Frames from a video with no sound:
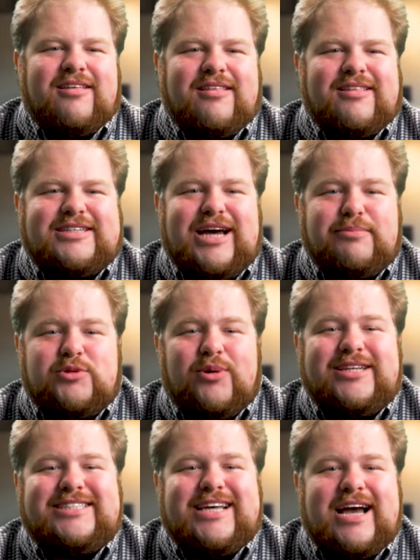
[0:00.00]
The top
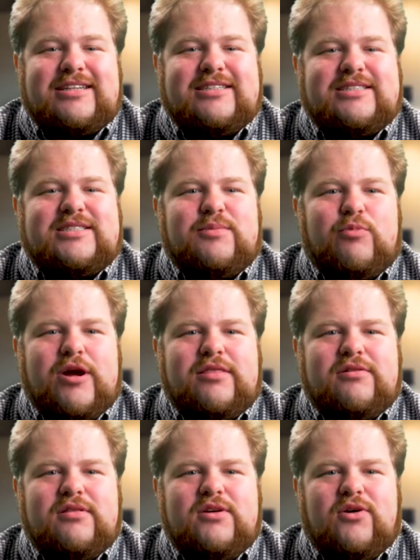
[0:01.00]
20 tactics to break
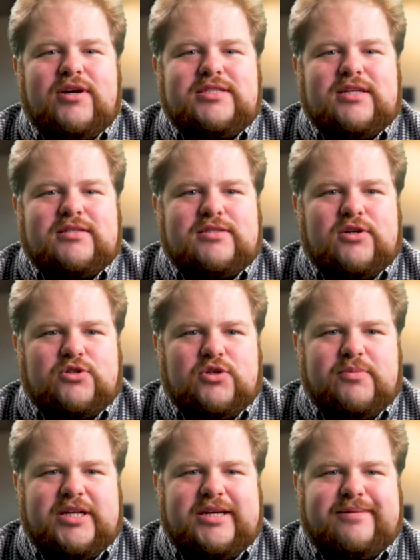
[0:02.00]
through the noise on social
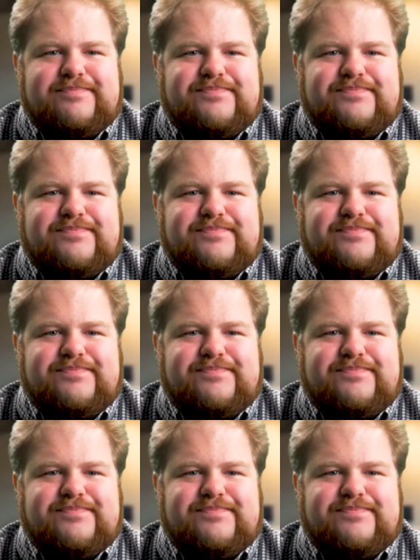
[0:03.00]
media.